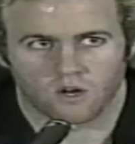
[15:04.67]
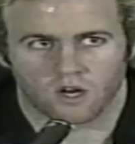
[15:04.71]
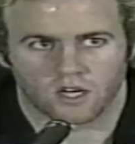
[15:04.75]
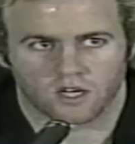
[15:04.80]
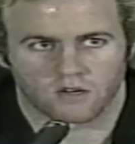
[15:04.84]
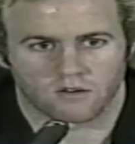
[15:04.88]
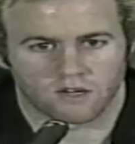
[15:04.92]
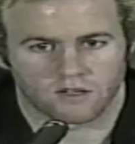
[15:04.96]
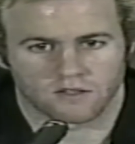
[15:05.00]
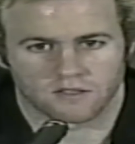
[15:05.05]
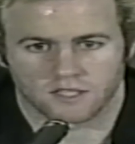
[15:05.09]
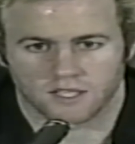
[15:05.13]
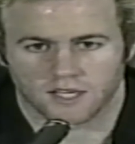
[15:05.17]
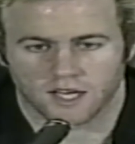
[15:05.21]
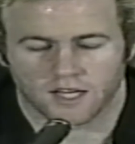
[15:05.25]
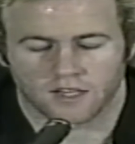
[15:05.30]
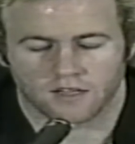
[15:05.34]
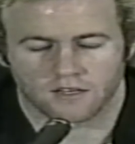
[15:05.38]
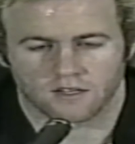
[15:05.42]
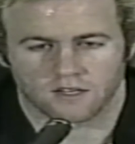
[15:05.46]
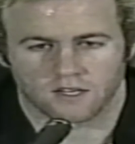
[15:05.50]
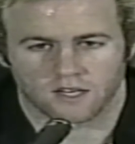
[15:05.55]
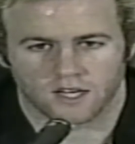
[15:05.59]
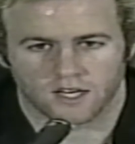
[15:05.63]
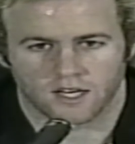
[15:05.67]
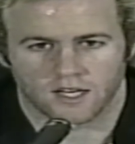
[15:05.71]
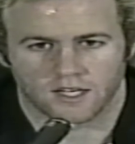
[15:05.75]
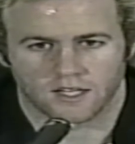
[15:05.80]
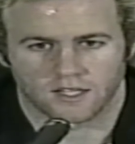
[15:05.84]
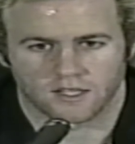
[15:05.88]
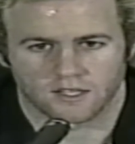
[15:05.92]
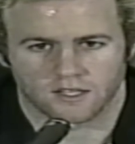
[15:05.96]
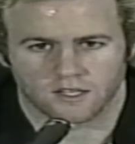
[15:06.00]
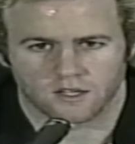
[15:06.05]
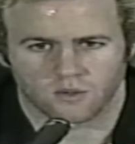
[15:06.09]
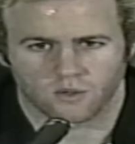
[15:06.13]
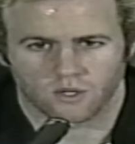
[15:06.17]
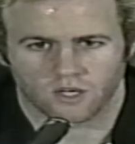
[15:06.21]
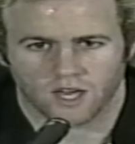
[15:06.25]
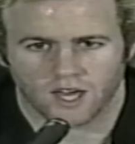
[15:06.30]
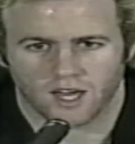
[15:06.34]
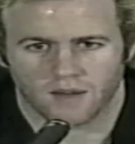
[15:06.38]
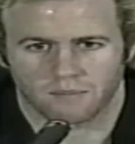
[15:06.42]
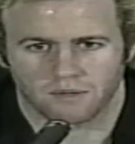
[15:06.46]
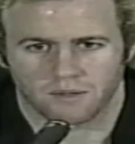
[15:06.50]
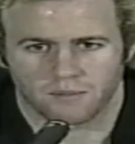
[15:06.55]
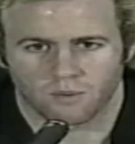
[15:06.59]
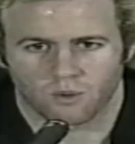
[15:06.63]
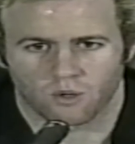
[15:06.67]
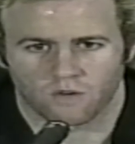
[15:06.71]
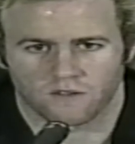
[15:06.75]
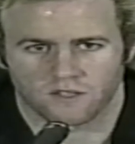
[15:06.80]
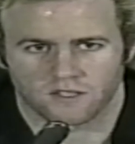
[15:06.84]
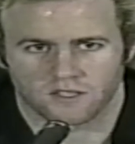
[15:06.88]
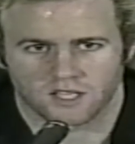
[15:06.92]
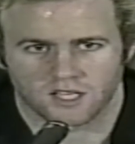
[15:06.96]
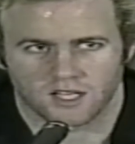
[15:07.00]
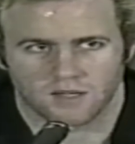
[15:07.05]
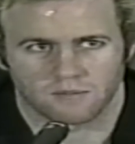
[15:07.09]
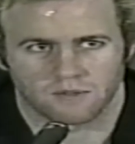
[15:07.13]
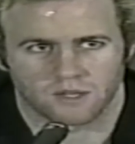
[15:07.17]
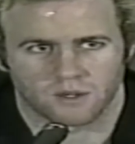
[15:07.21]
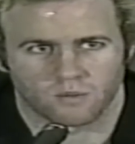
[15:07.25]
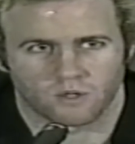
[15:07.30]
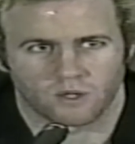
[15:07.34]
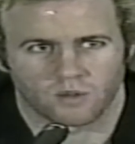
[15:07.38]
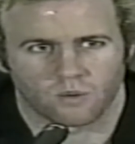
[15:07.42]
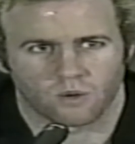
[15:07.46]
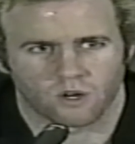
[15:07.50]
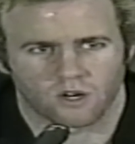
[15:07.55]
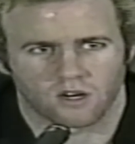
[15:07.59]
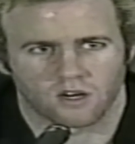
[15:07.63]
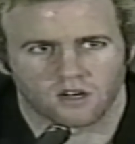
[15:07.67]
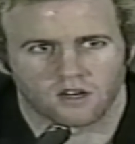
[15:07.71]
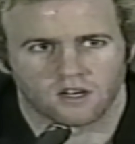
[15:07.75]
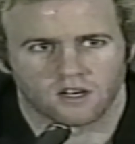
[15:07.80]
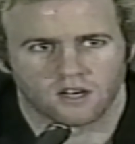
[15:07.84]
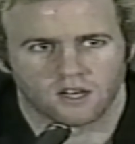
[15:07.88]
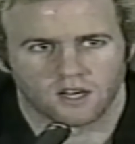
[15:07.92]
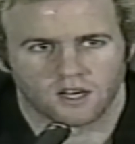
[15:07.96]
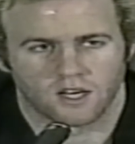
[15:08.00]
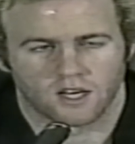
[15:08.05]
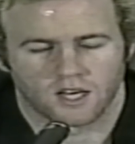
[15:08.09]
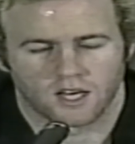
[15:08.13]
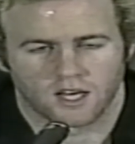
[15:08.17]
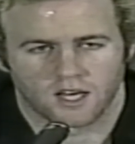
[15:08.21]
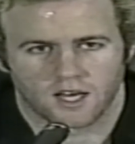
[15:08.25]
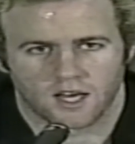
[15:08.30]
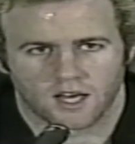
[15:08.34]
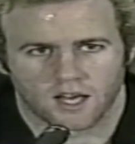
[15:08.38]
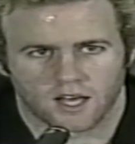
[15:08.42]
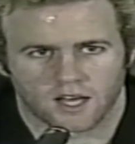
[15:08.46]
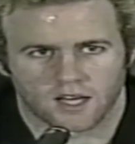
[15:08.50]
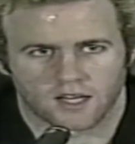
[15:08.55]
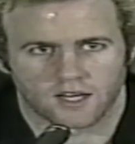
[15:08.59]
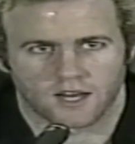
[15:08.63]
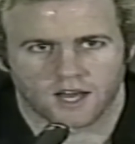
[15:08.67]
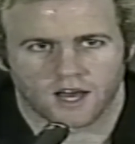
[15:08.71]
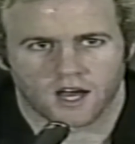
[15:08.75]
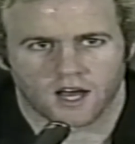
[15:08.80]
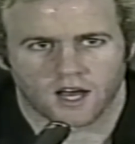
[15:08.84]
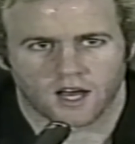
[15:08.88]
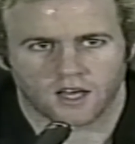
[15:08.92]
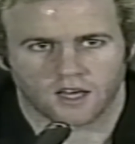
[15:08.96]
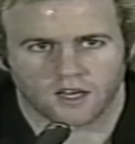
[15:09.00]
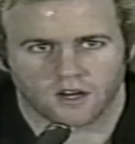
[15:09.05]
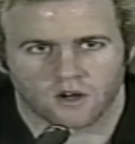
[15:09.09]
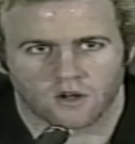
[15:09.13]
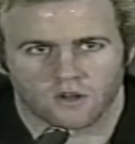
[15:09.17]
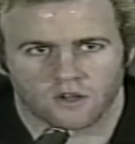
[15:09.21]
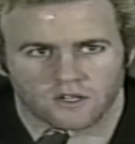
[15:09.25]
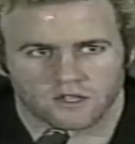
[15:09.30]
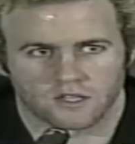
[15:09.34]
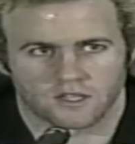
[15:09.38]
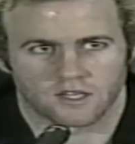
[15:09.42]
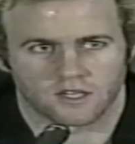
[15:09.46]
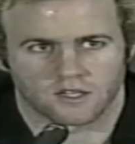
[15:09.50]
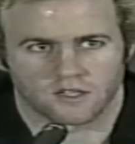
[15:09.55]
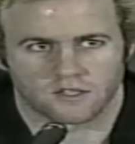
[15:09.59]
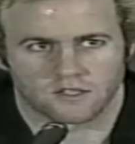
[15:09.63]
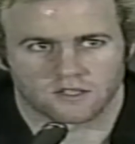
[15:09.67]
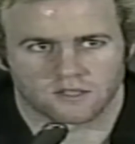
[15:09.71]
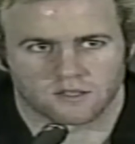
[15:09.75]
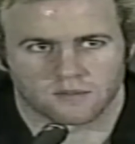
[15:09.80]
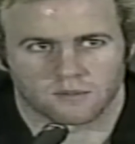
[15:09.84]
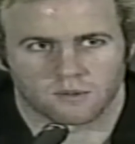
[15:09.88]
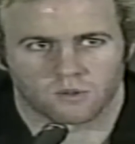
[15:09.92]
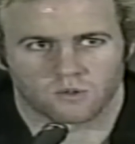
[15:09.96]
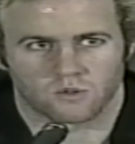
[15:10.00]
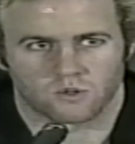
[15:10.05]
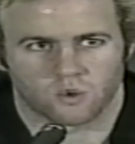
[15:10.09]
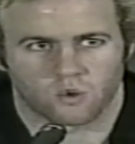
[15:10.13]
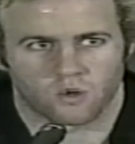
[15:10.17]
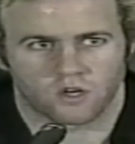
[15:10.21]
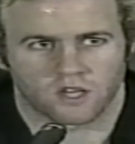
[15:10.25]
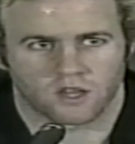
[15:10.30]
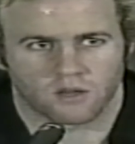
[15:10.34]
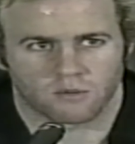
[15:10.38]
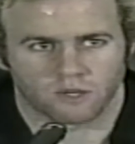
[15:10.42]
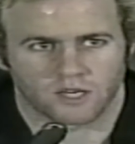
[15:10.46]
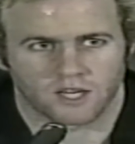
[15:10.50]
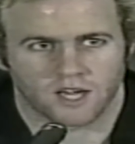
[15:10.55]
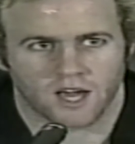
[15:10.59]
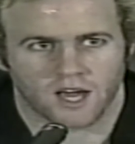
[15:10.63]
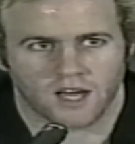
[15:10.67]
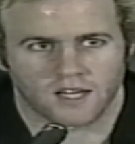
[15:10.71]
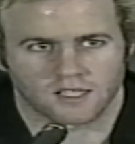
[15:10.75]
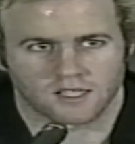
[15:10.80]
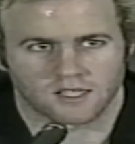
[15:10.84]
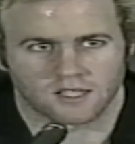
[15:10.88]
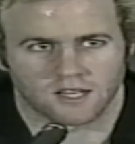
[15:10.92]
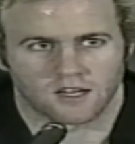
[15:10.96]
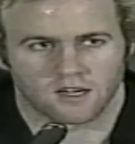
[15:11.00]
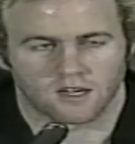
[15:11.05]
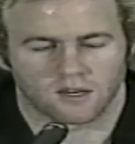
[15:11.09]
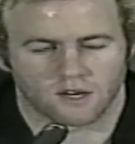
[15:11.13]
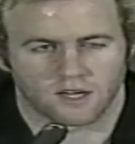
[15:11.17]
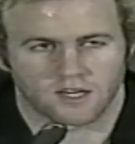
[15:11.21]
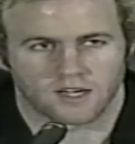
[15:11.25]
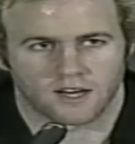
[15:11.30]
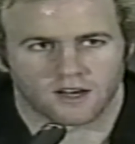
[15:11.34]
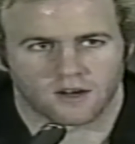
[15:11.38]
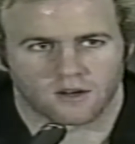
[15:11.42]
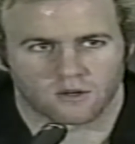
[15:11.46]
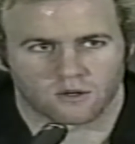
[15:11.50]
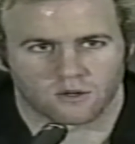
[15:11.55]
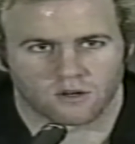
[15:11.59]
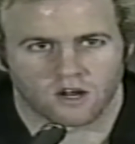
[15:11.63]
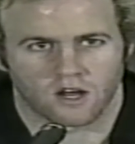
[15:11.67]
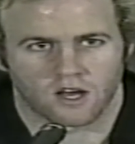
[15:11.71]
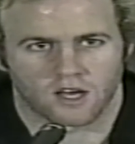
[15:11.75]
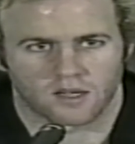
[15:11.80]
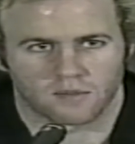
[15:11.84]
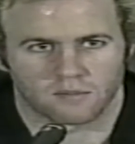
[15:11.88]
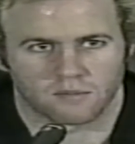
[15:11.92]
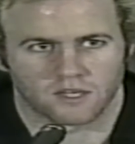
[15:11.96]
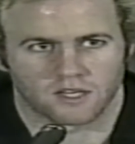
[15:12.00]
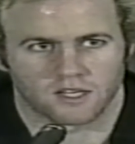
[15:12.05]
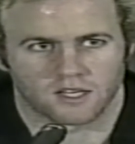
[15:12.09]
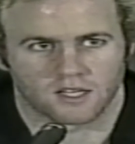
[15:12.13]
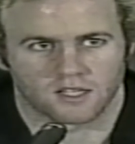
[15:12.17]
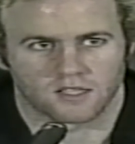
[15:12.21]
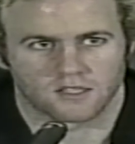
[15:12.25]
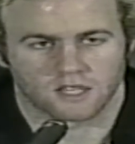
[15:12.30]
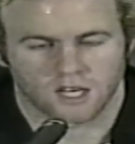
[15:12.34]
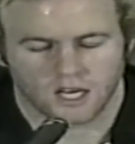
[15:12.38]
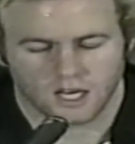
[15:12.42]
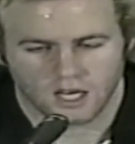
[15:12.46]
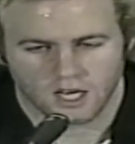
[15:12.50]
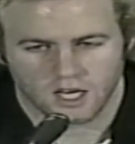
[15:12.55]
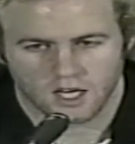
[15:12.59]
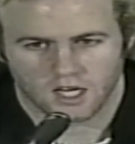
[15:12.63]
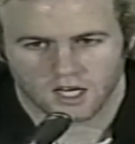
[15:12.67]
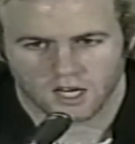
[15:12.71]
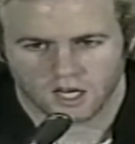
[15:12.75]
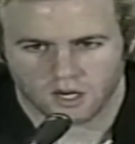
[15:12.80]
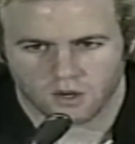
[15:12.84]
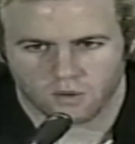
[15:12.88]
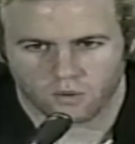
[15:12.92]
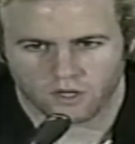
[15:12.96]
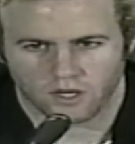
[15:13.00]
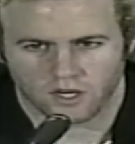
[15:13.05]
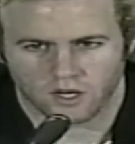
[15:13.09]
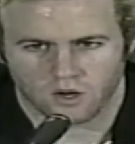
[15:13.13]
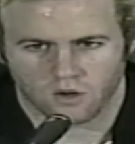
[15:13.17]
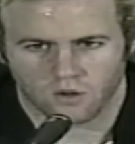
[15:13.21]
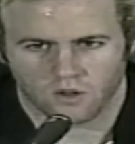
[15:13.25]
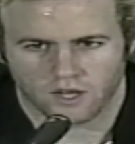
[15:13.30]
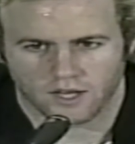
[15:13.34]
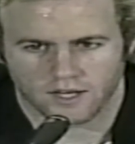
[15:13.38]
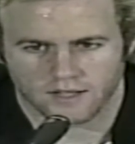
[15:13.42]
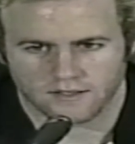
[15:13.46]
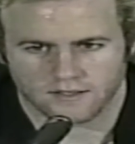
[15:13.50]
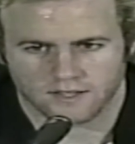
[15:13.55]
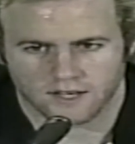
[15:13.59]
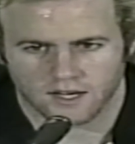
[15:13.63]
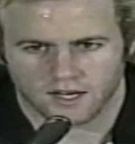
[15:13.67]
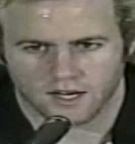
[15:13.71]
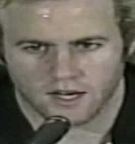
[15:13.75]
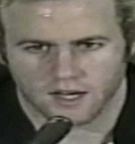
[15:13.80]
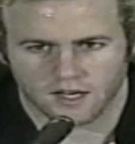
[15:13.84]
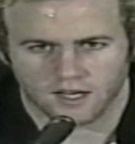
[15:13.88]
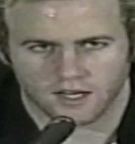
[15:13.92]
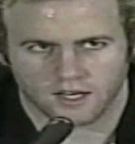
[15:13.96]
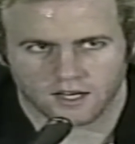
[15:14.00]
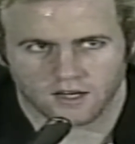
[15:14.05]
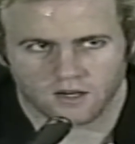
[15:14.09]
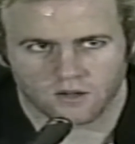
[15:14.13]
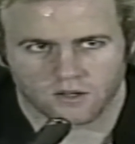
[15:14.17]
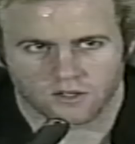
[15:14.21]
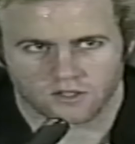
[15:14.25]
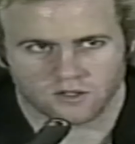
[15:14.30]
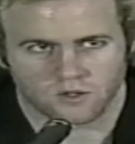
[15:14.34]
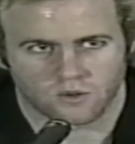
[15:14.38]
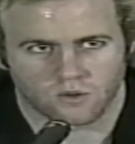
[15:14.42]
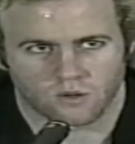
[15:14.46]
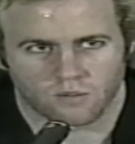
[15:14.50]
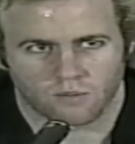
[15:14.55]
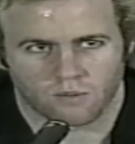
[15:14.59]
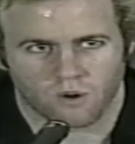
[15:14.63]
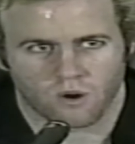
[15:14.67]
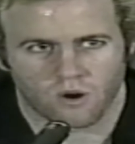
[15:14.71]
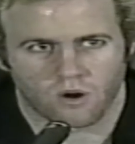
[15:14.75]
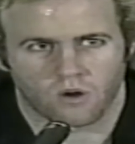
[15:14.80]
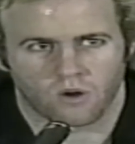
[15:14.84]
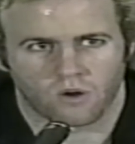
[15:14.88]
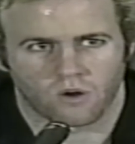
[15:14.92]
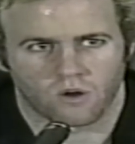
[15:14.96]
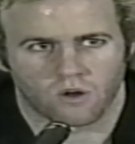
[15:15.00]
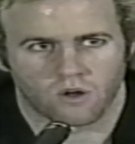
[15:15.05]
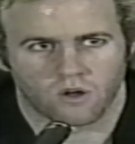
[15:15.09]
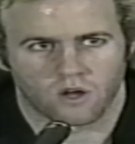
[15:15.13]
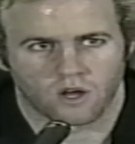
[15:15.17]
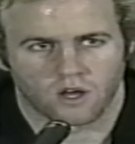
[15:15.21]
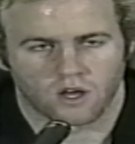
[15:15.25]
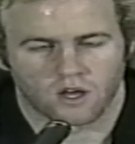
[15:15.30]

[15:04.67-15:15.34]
you know, hung around together. And we can't be more of a team than we were. And, uh, you know, there, there's about 23 guys in there right now crying because, you know, we know that, uh, you know, there's no tomorrow.